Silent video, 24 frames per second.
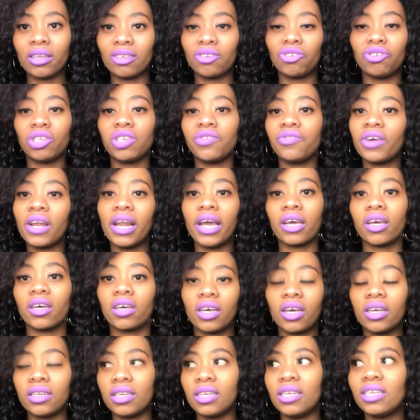you just feel
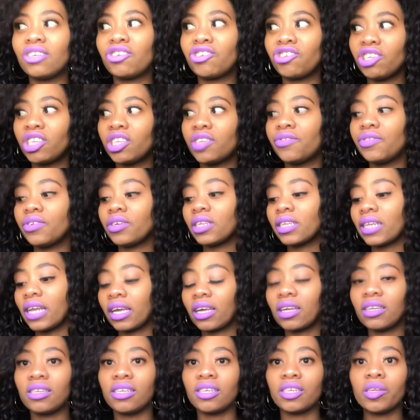like it just feels
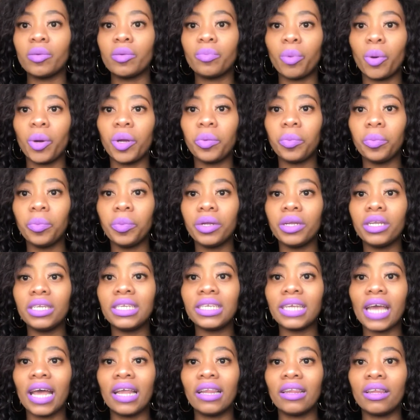like a
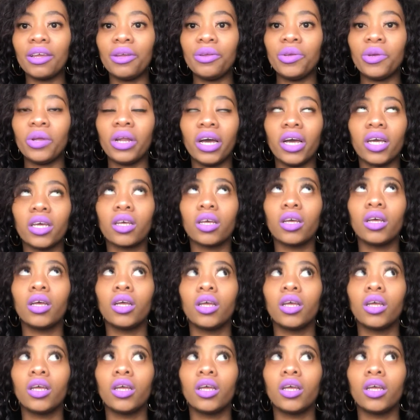disappointment, and then you're like,